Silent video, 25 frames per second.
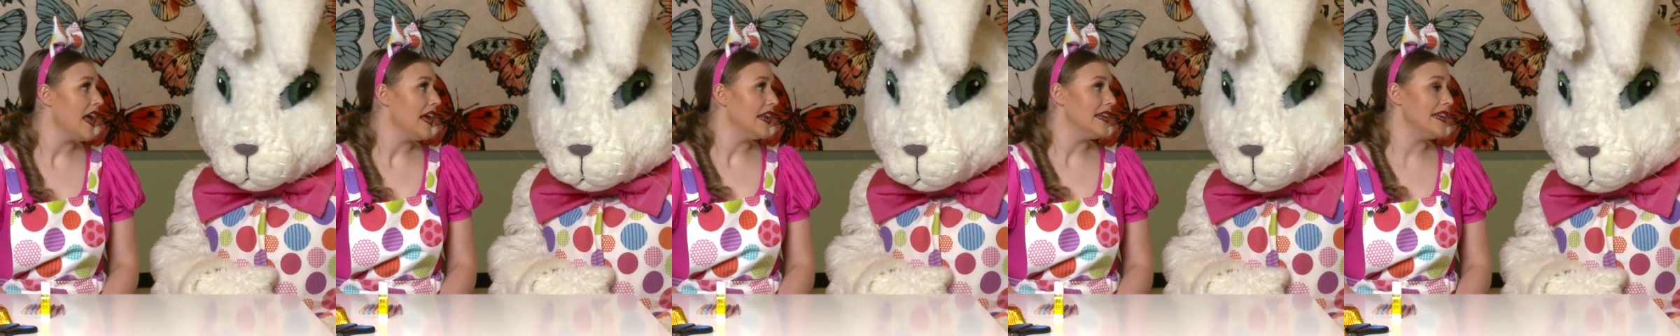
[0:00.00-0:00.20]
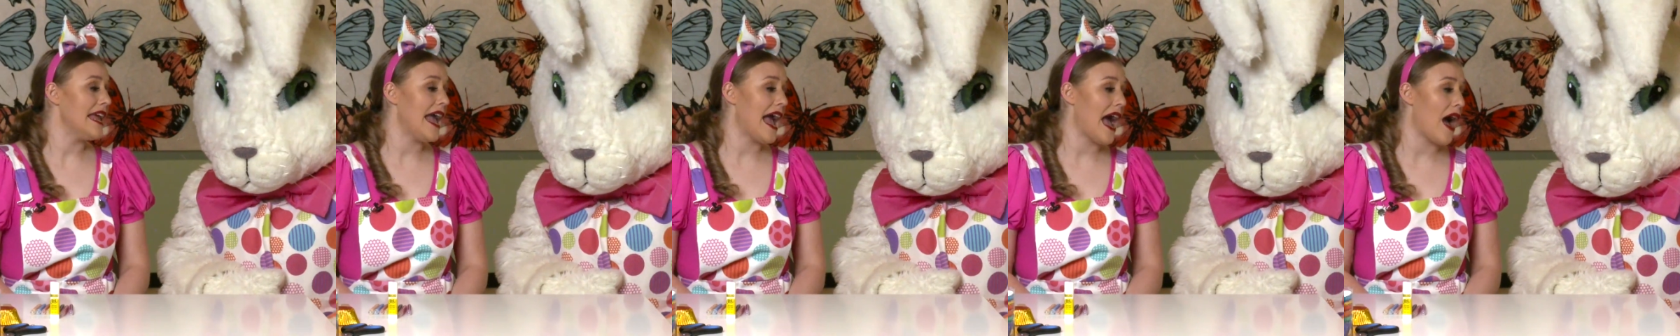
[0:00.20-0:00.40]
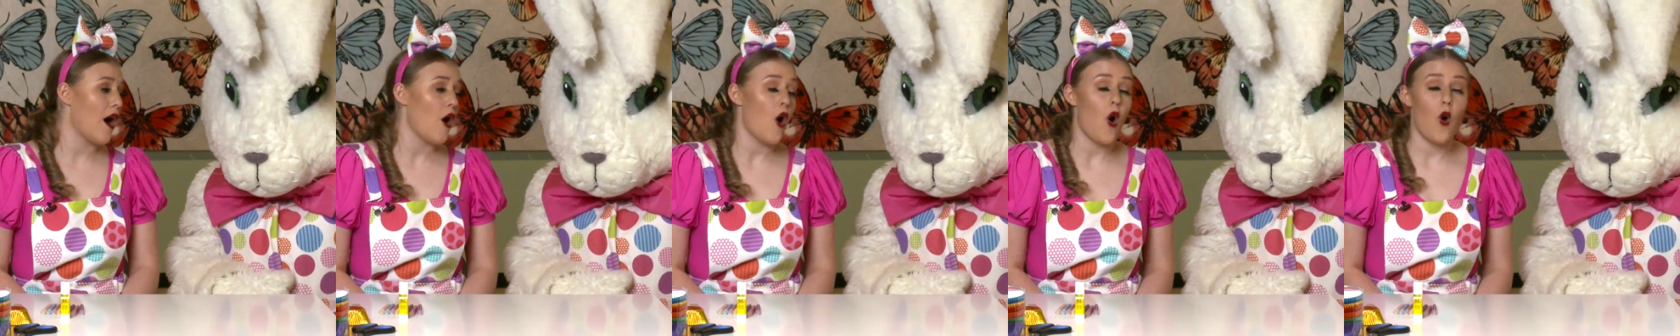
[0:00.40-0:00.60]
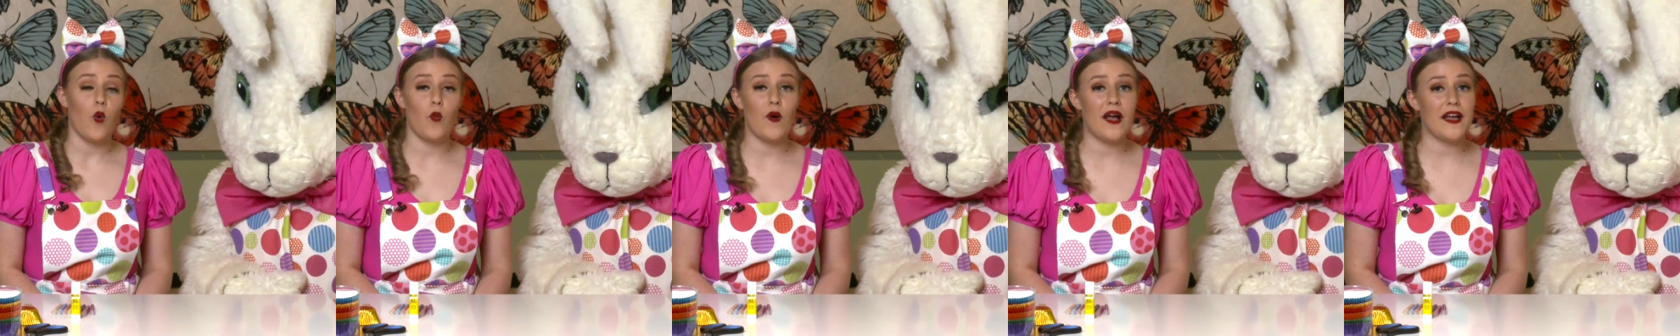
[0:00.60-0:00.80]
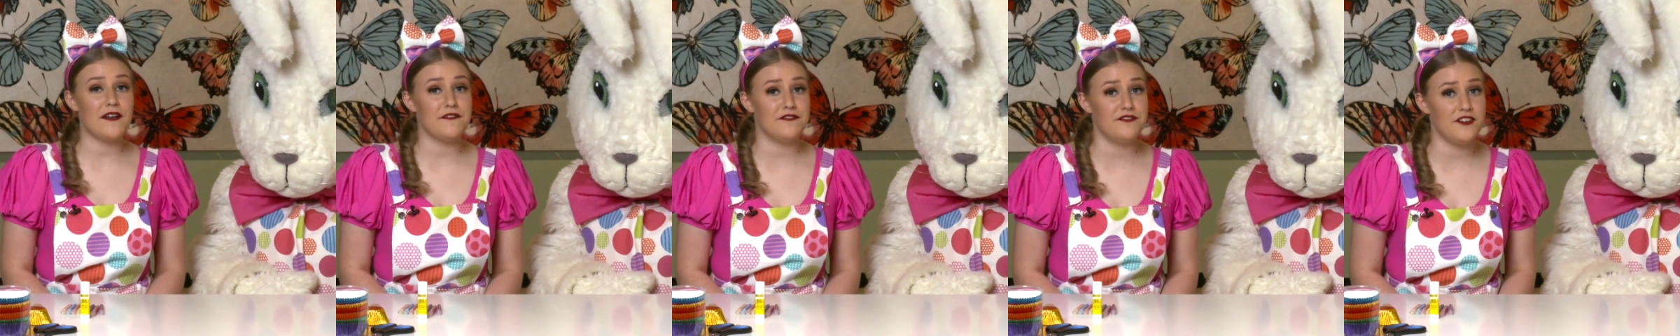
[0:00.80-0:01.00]
Now,
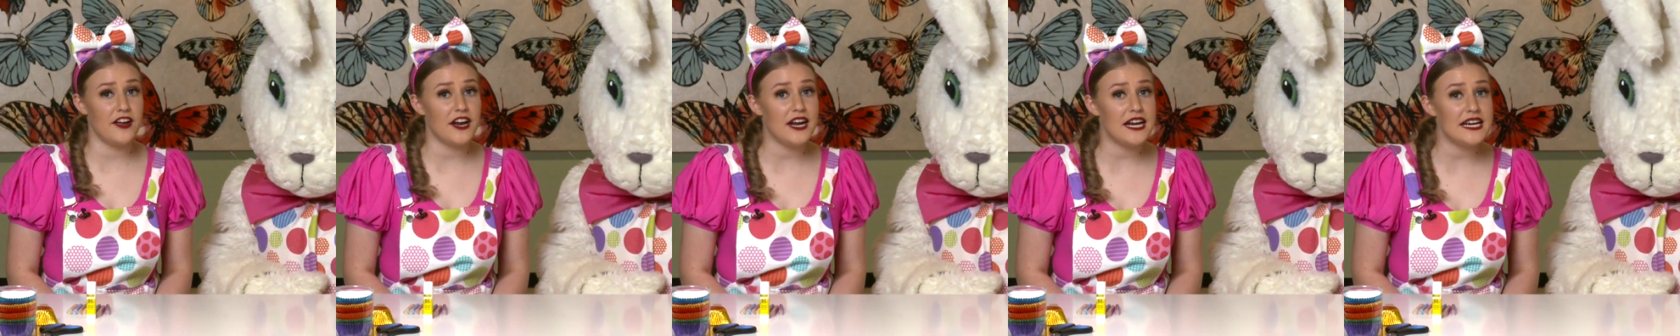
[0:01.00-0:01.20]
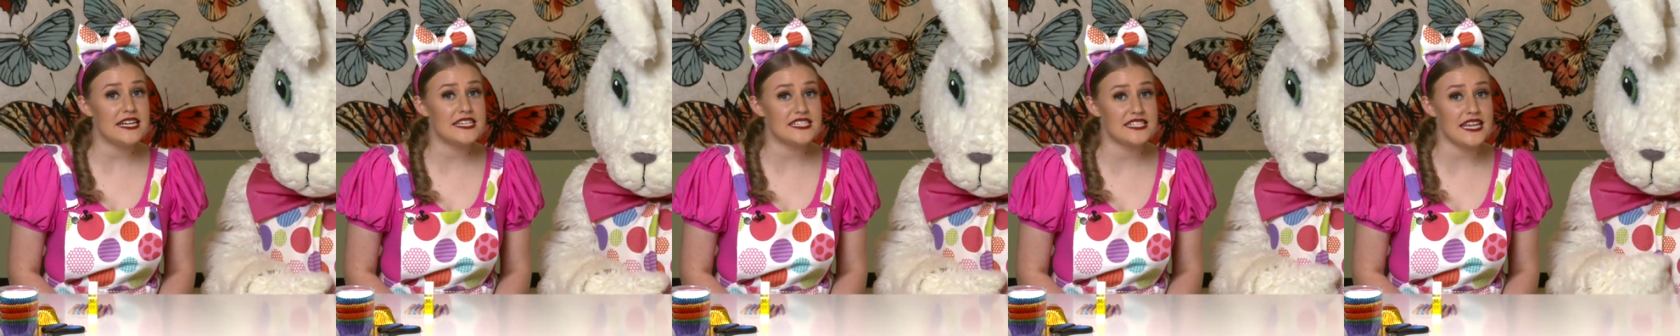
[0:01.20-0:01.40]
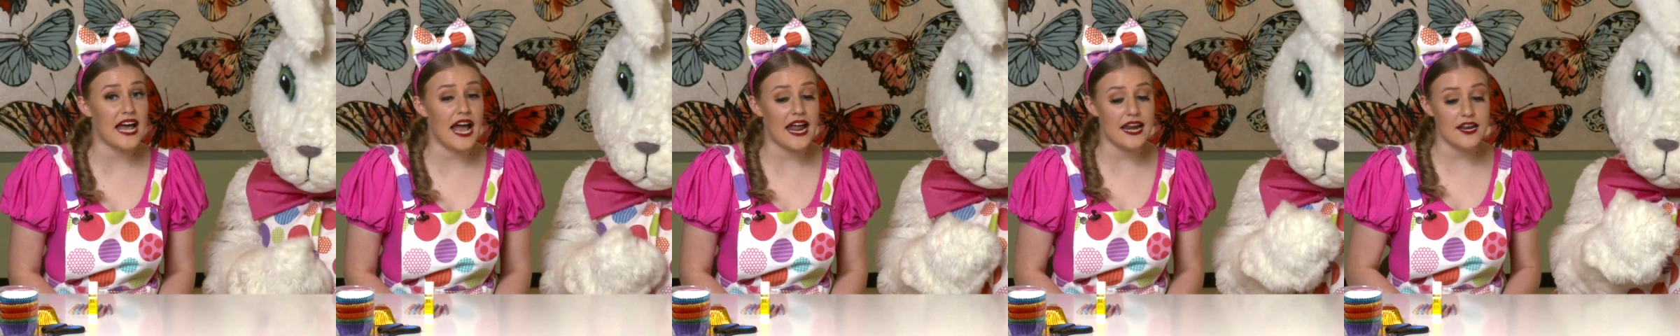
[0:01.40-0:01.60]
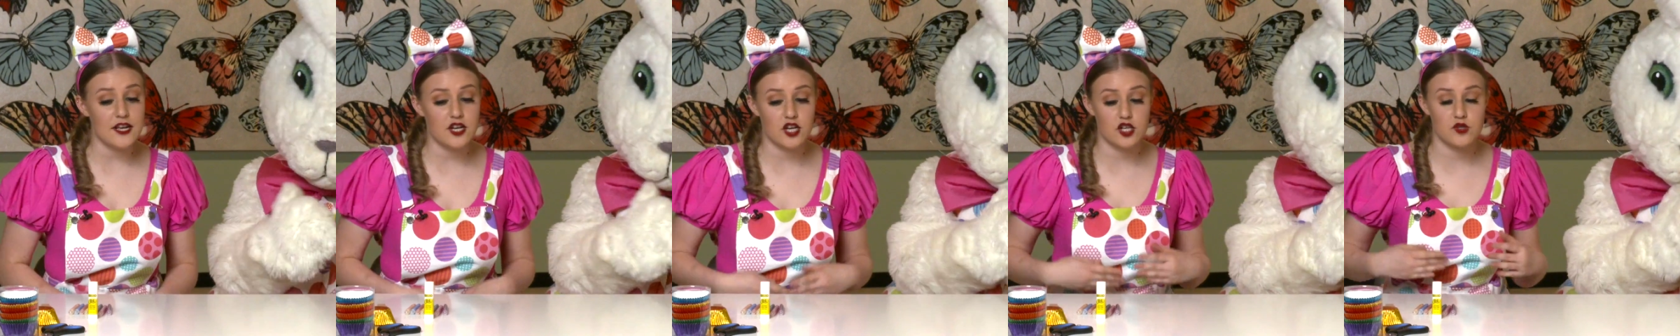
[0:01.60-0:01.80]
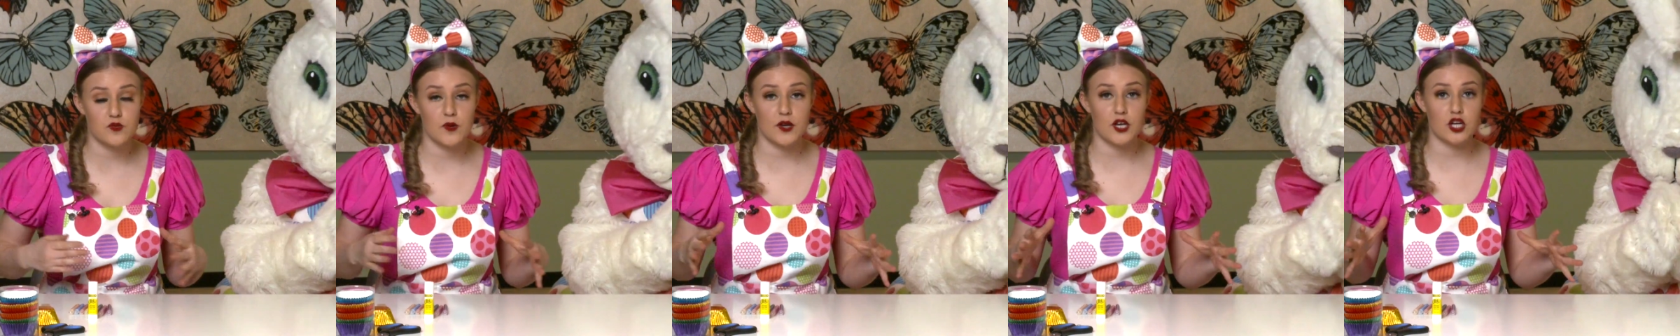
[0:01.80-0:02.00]
we're very excited
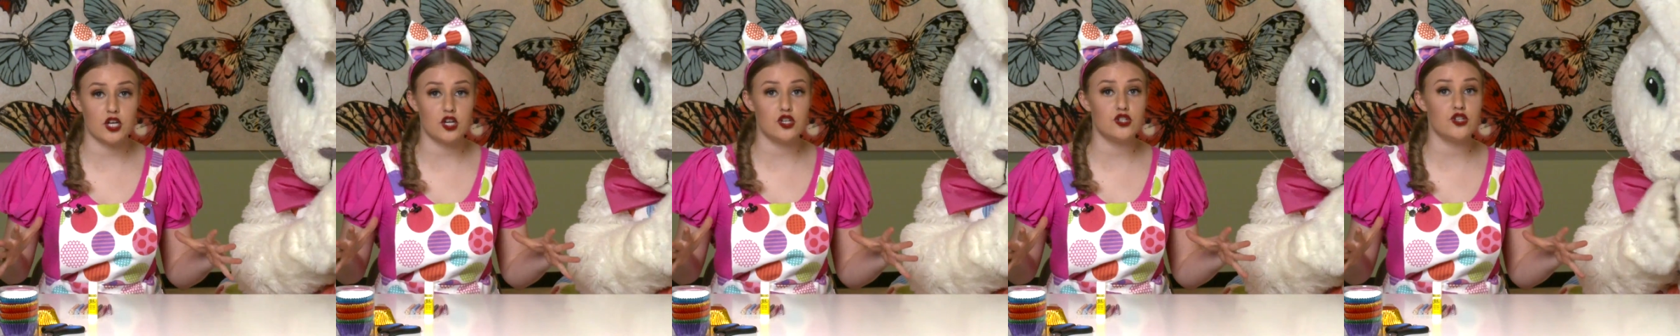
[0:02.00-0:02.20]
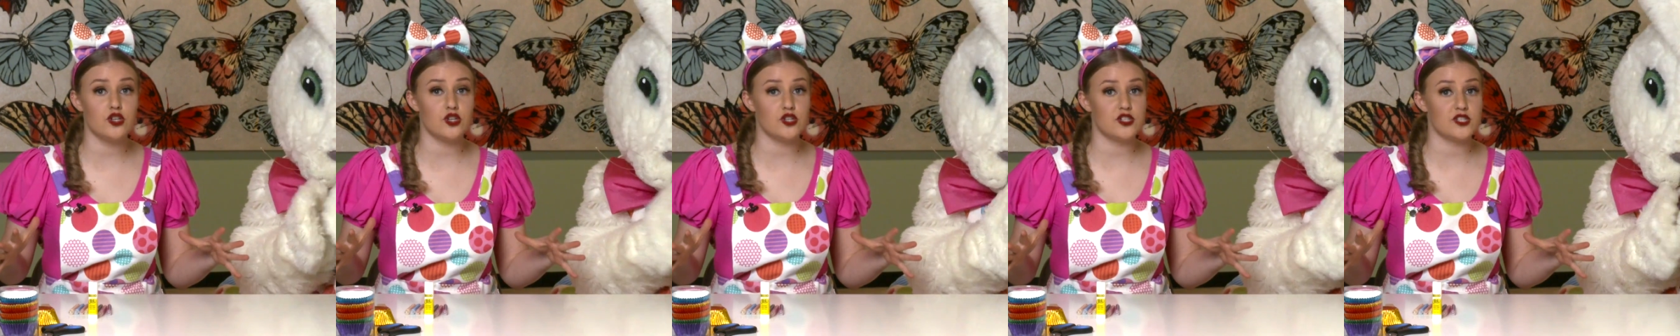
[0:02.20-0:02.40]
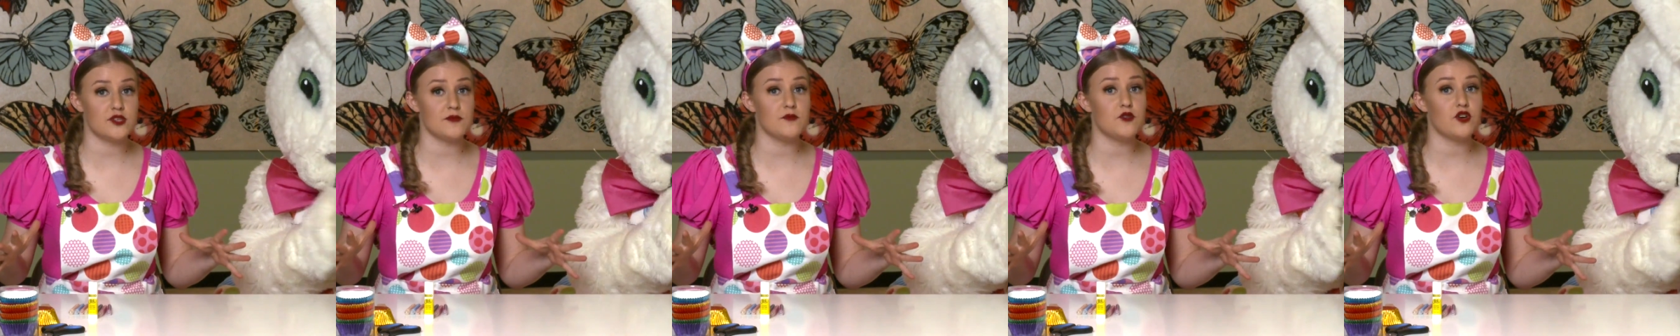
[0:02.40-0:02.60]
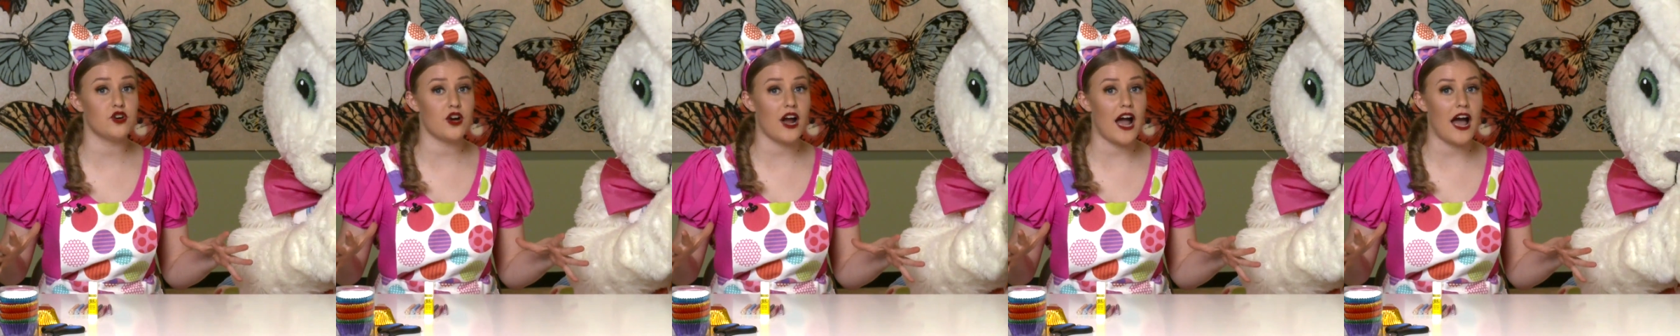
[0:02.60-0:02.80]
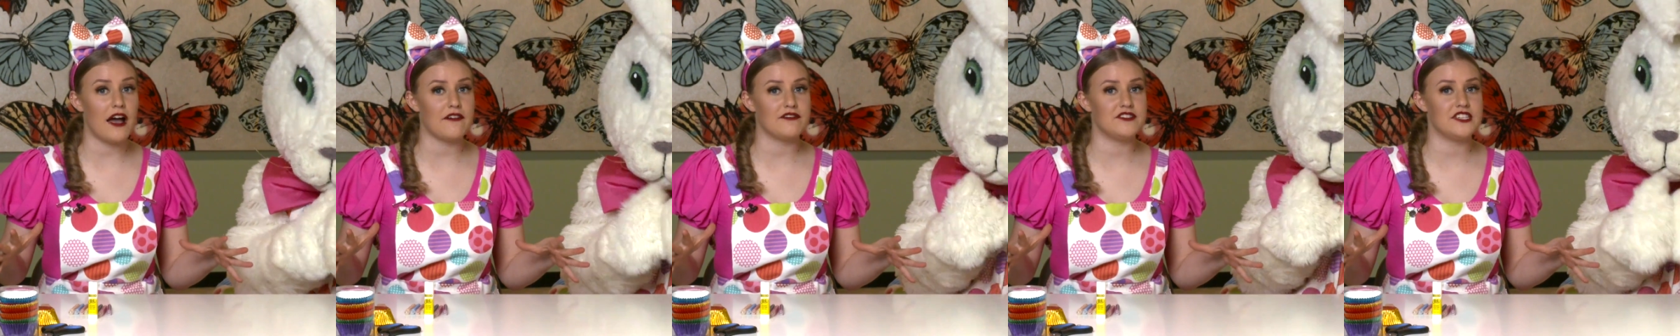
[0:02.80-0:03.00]
because we're going to do some
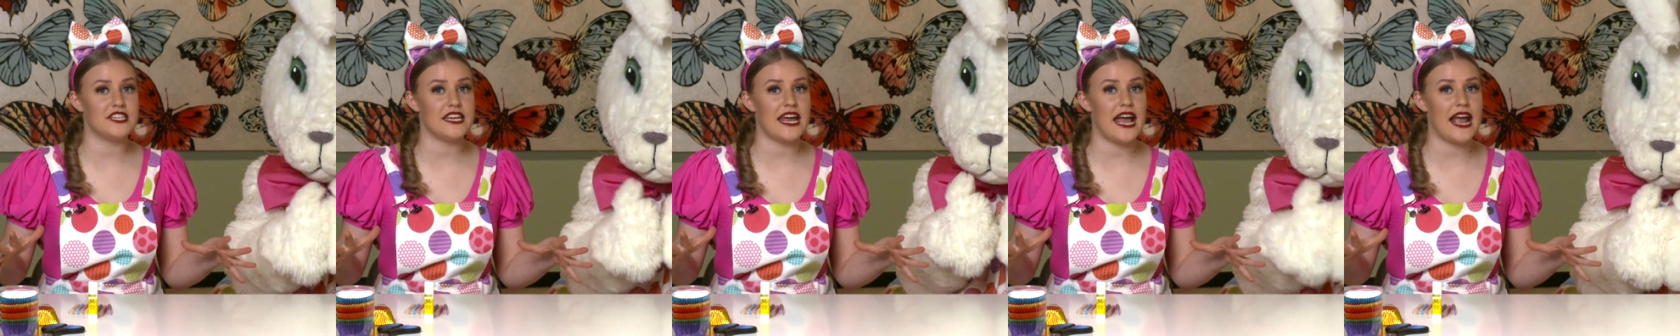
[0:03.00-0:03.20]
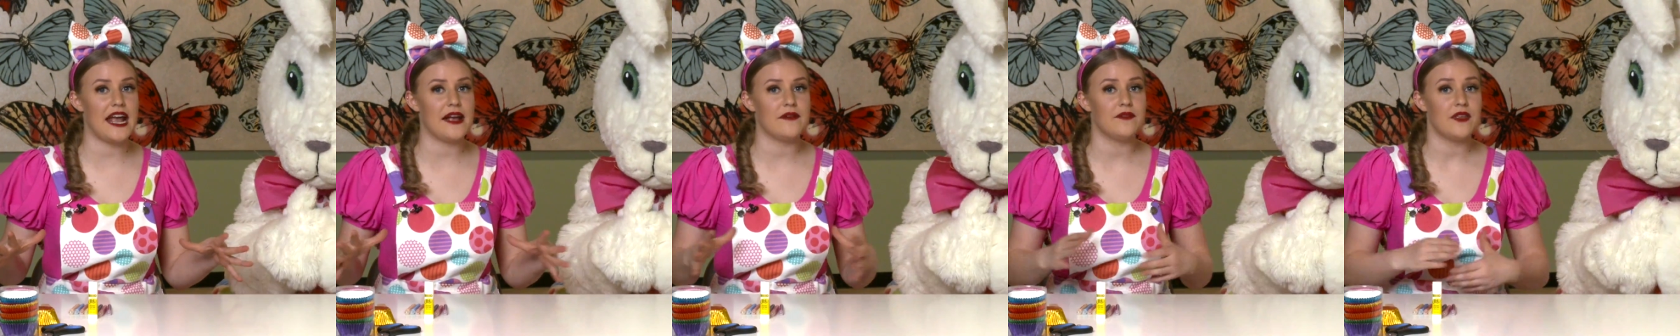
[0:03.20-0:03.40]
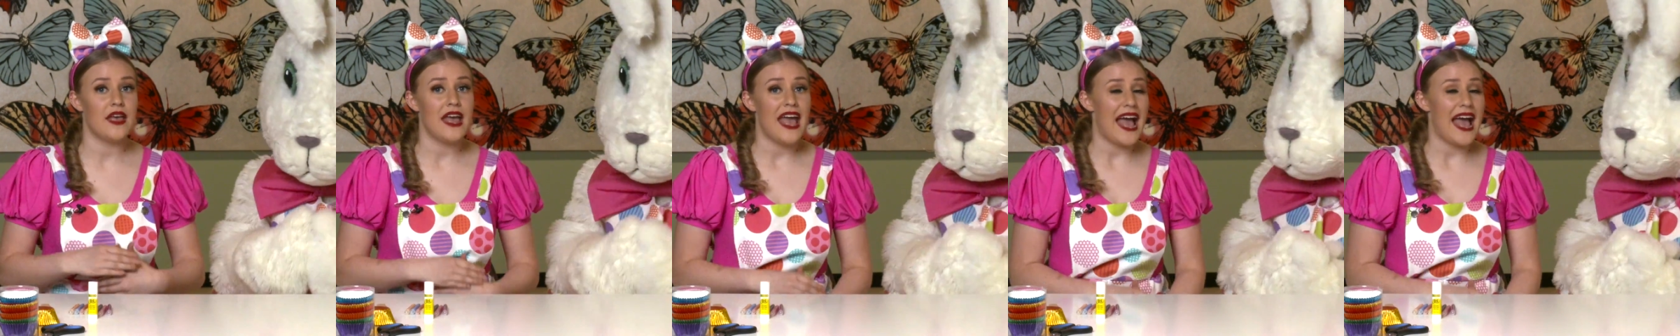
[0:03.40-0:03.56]
craft today.